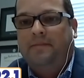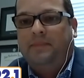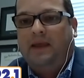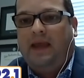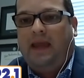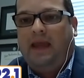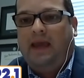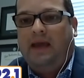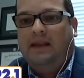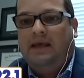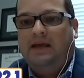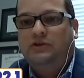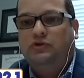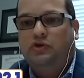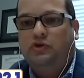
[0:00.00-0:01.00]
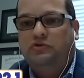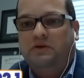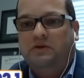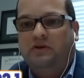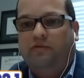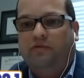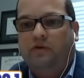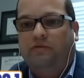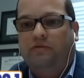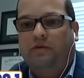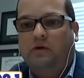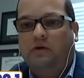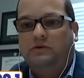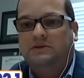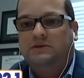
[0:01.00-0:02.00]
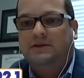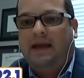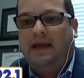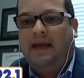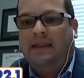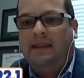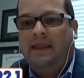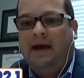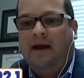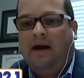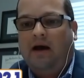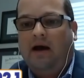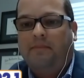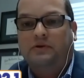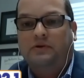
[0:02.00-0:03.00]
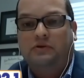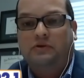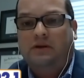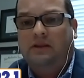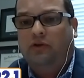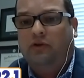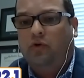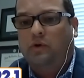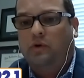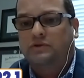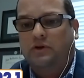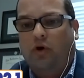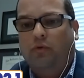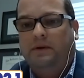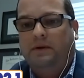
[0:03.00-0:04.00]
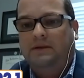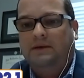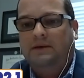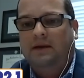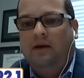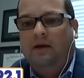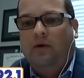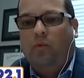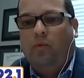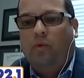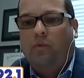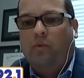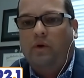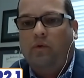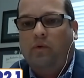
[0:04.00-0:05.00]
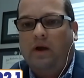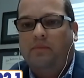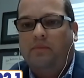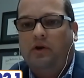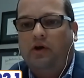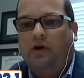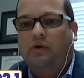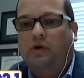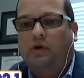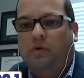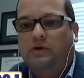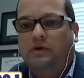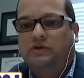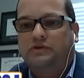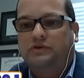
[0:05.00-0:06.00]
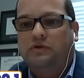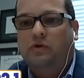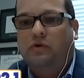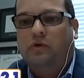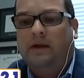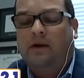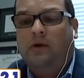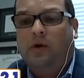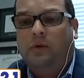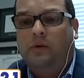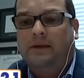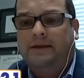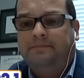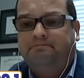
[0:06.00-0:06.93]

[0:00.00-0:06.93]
and introduced me to a few folks. And the opportunity, the doors opened where we were able to go to a Christian school there locally.